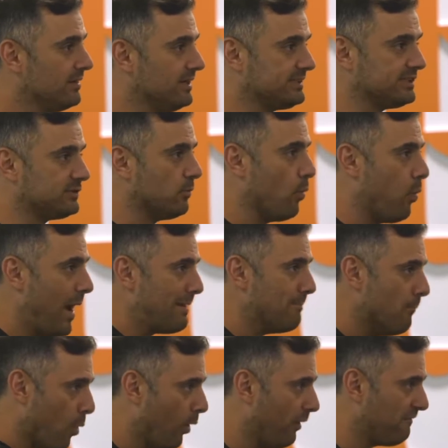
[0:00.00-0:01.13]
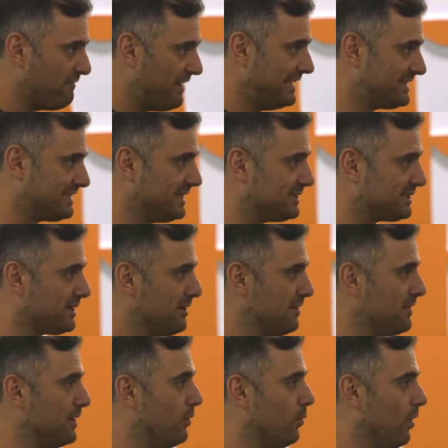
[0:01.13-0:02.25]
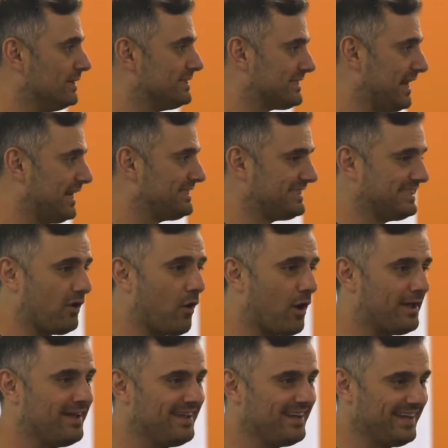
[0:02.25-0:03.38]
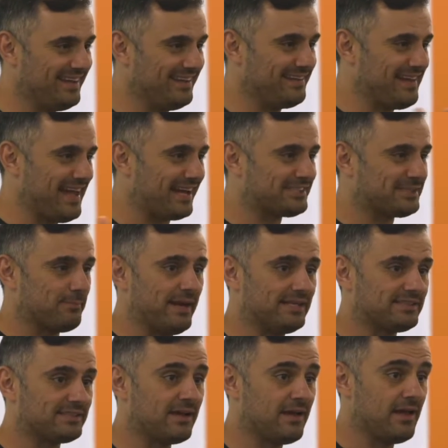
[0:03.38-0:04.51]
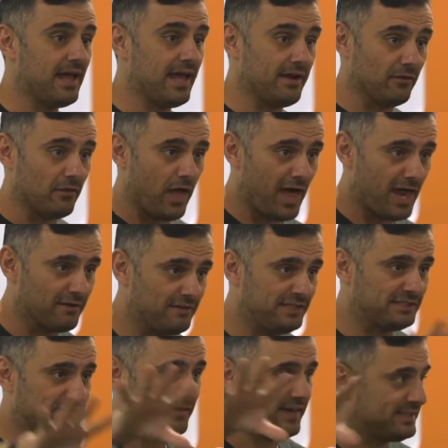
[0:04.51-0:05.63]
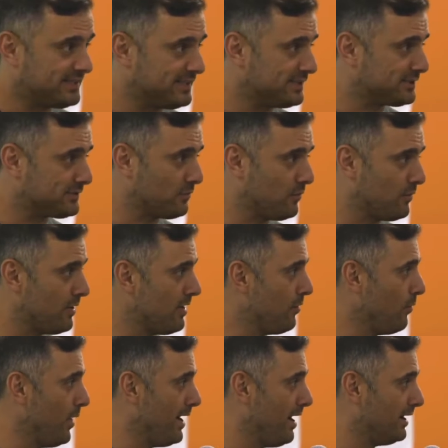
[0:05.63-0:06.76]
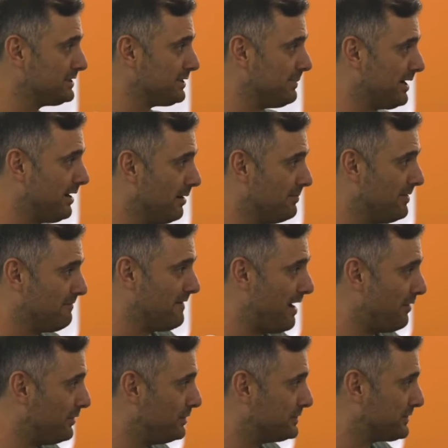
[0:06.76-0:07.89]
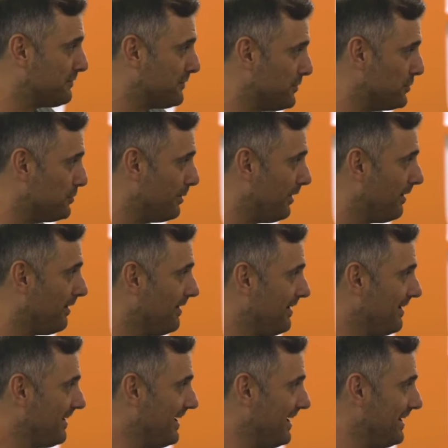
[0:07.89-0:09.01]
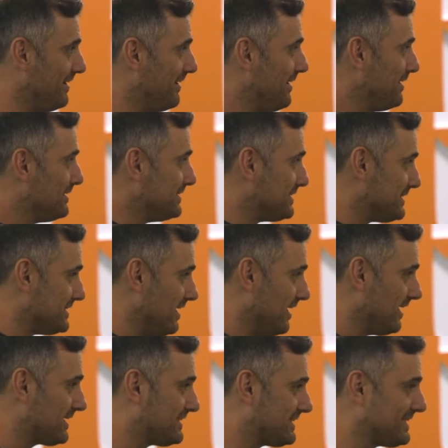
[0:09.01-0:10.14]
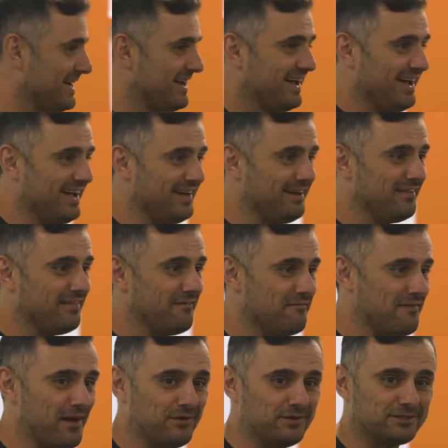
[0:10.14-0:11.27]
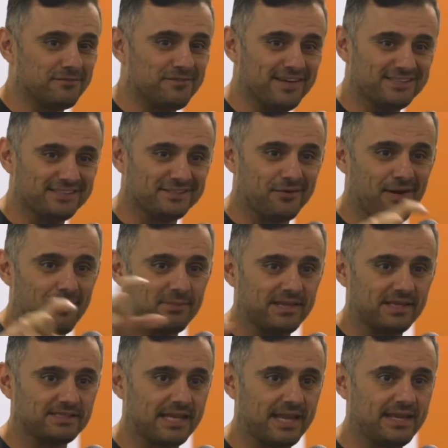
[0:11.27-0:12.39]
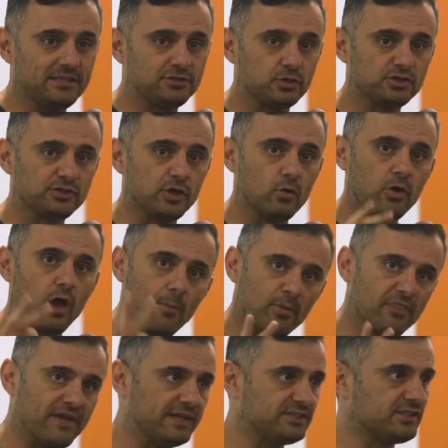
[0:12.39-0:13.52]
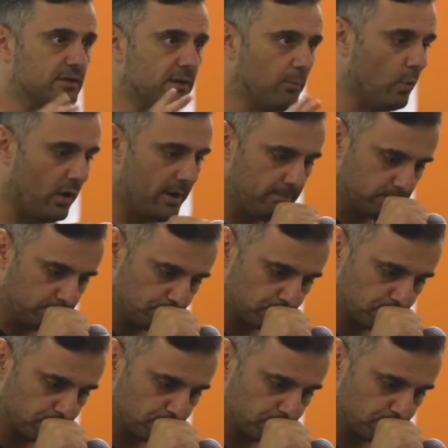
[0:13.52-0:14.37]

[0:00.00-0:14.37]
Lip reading: This is way more faces than the ones that I saw in the tech space. And a lot of these faces went on to become the founders of Uber and Zucks and the founders of Instagram and things of that nature. So a couple things. Number one,